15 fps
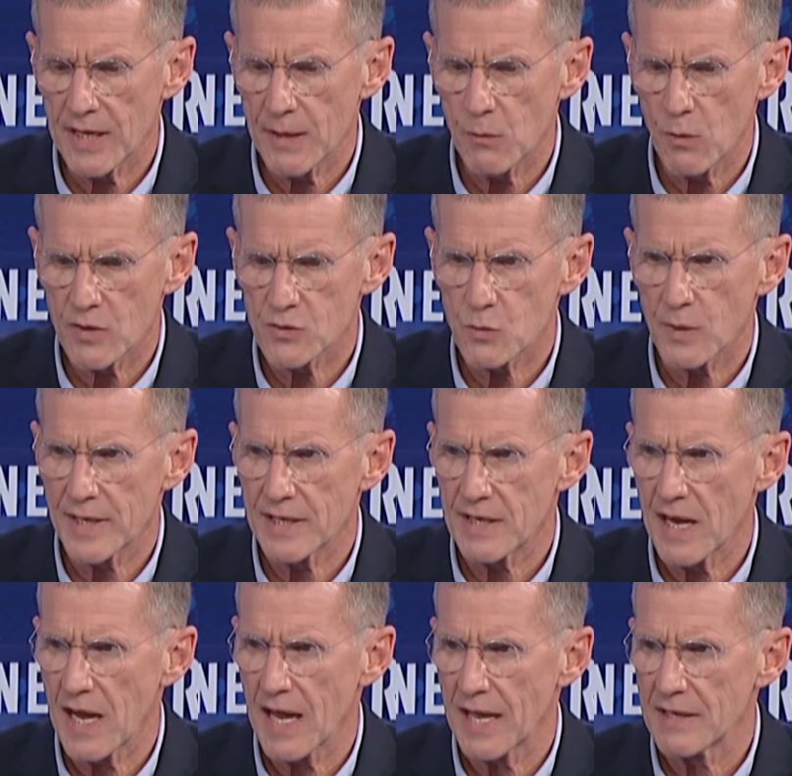Lee was when he
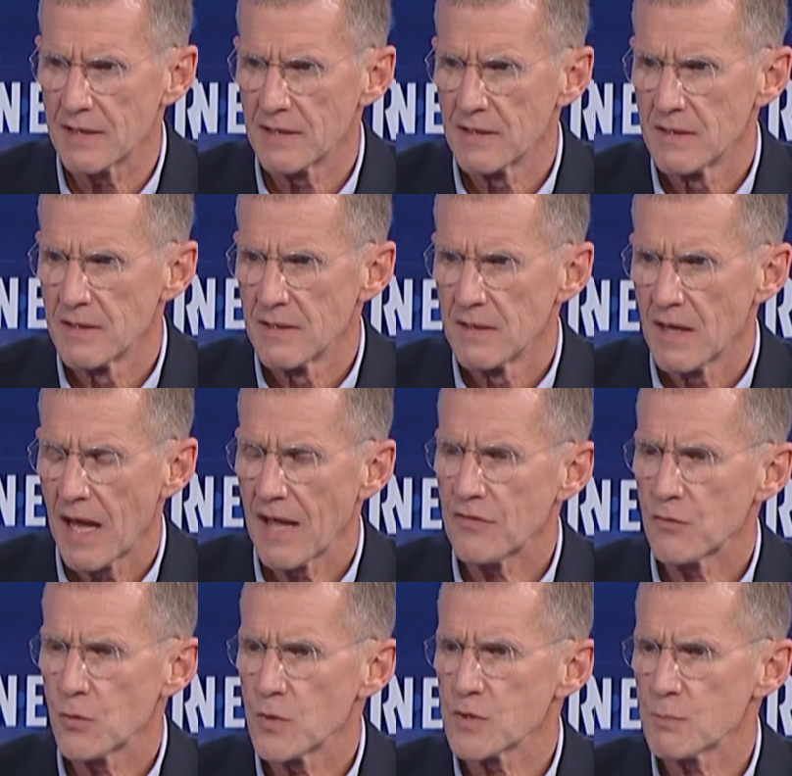died, I
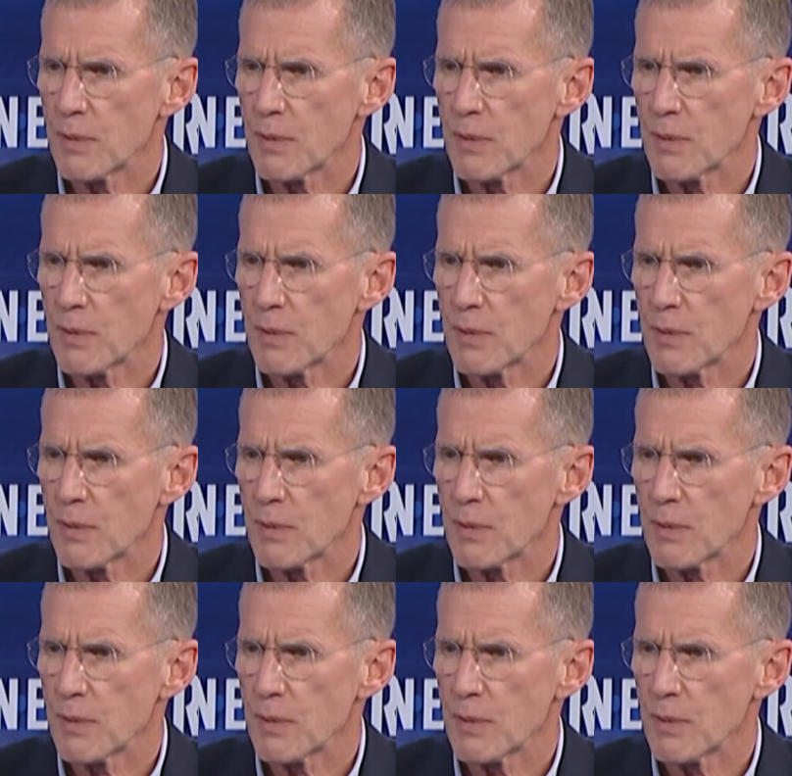threw his